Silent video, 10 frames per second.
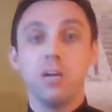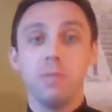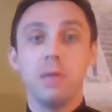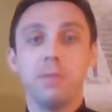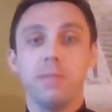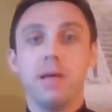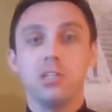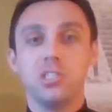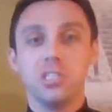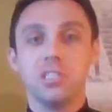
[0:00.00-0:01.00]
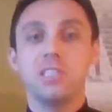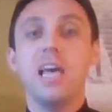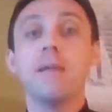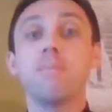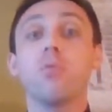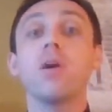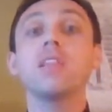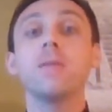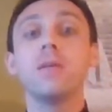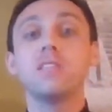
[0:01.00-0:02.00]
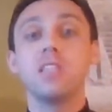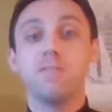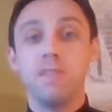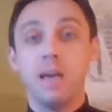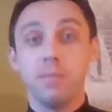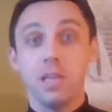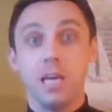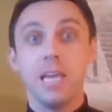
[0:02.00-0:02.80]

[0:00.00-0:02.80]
tell people about Jesus, and bring them into the family.